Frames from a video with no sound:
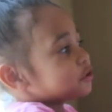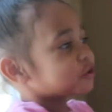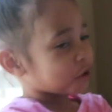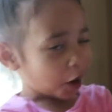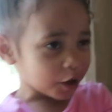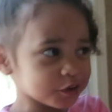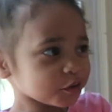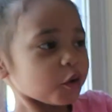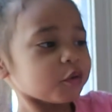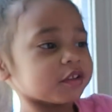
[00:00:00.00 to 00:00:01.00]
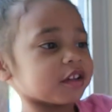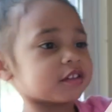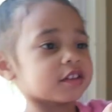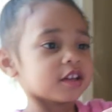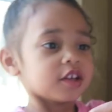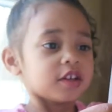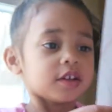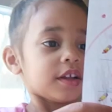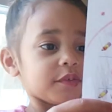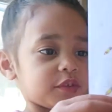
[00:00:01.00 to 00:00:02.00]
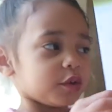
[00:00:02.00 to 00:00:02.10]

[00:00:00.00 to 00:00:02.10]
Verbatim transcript: you gotta know this. If